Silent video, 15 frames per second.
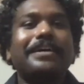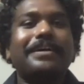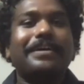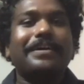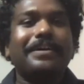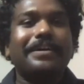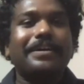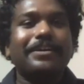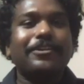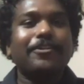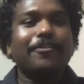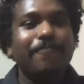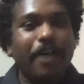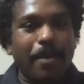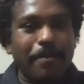uh, you
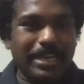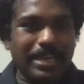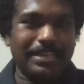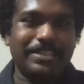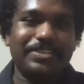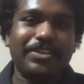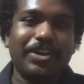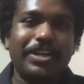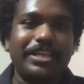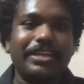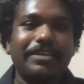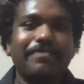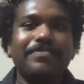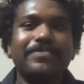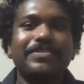know, forming
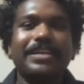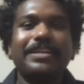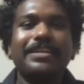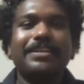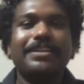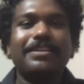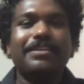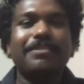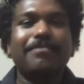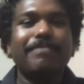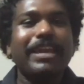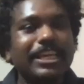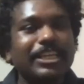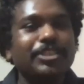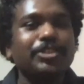consortiums and
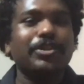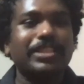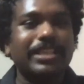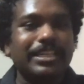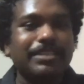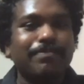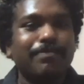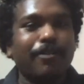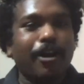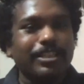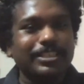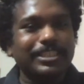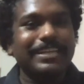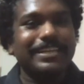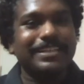making sure that the
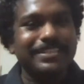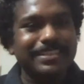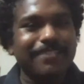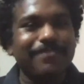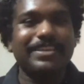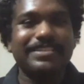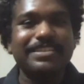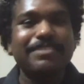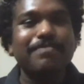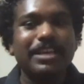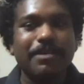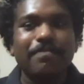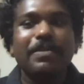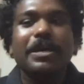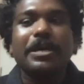blockchain itself doesn't
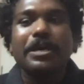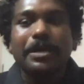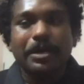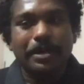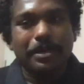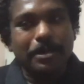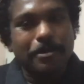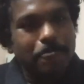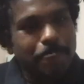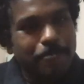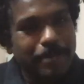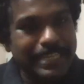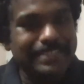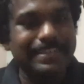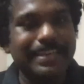become uh,
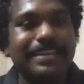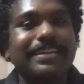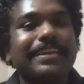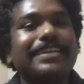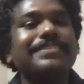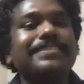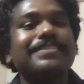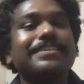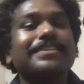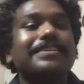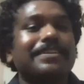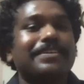very centralized.